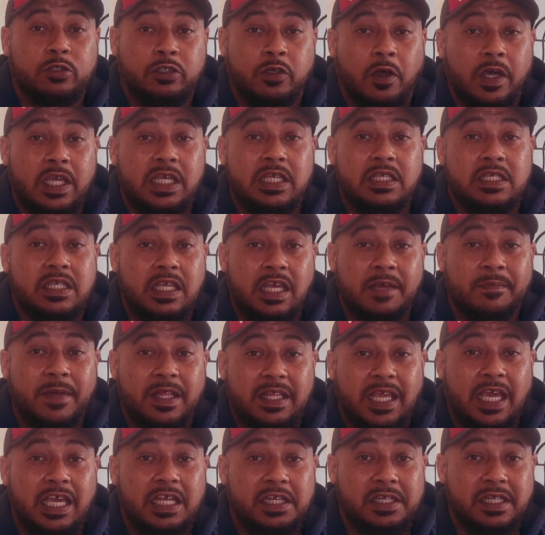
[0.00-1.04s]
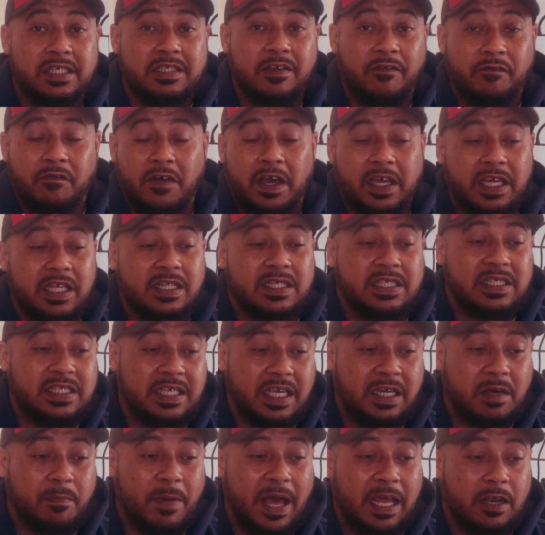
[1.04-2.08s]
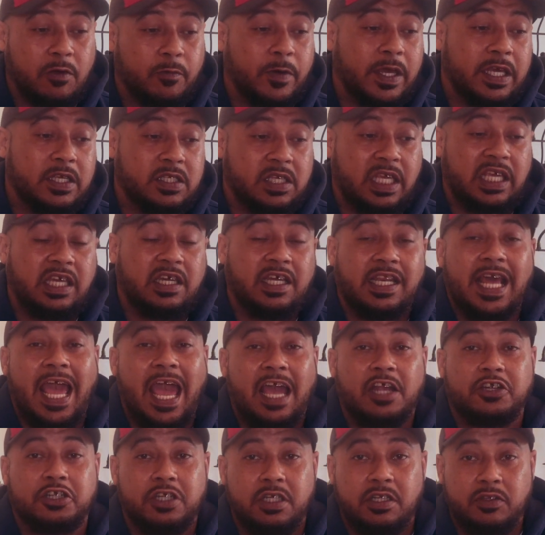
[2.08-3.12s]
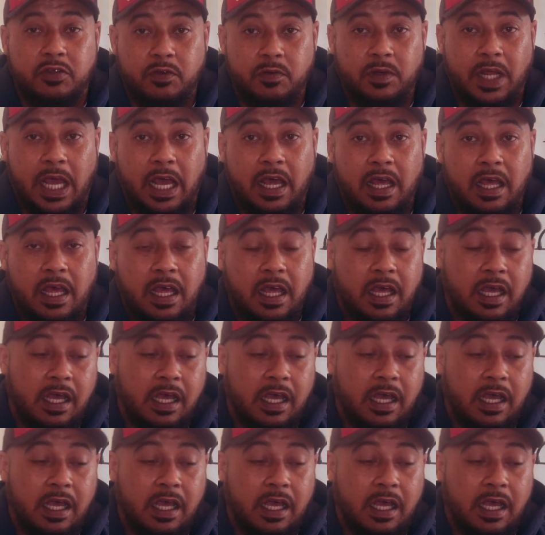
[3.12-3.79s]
Shotty's imitations are fucking sick, by the way. So he can actually do that.